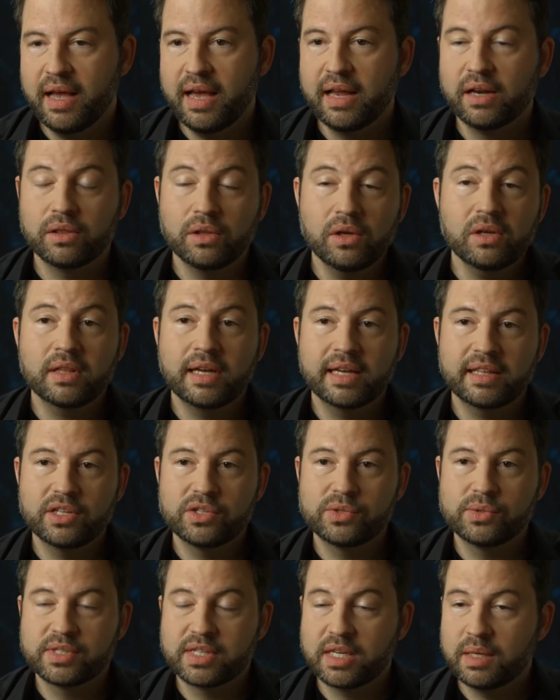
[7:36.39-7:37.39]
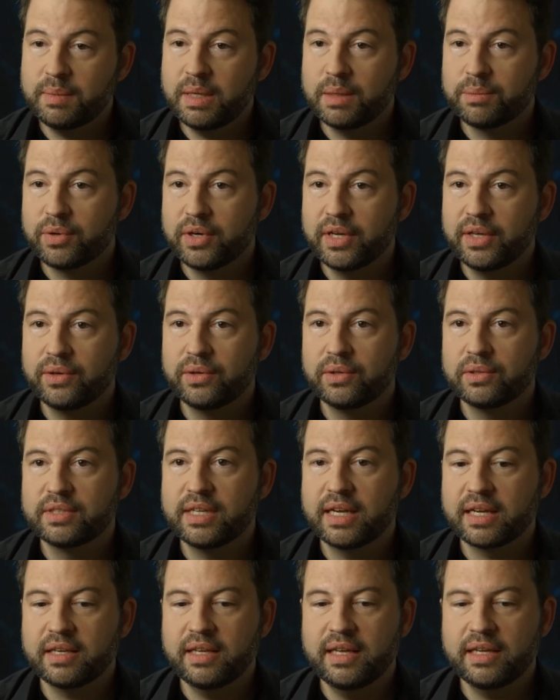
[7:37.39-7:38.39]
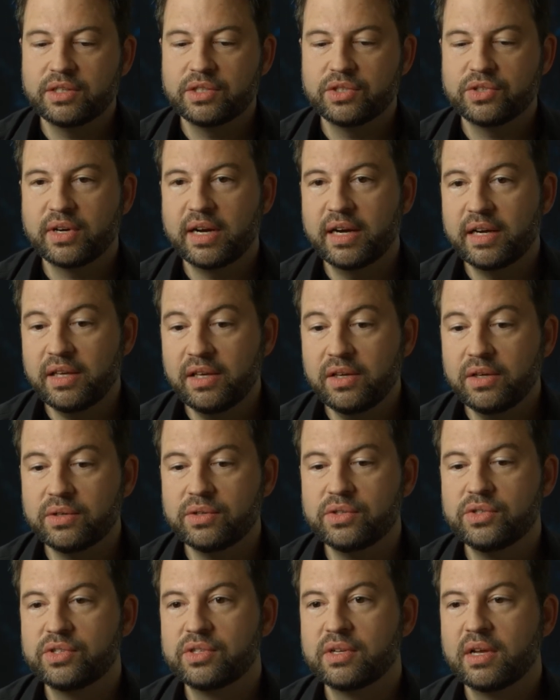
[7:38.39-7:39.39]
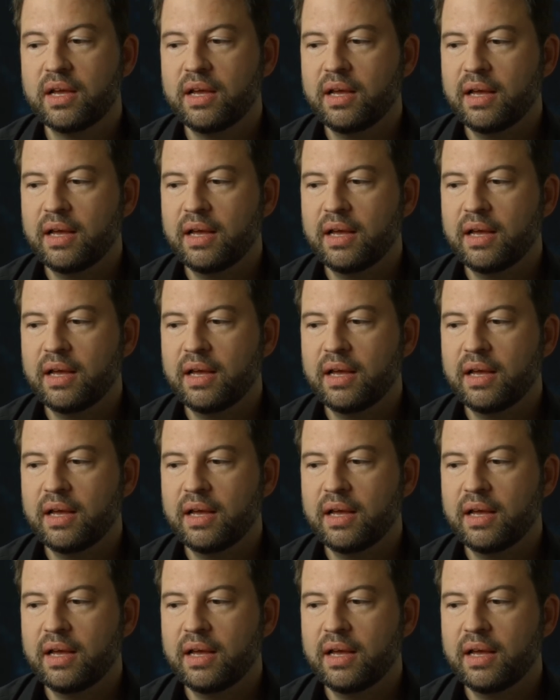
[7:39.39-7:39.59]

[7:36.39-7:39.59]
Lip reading: And it looked like this was going to be a pretty cool technique to try to use,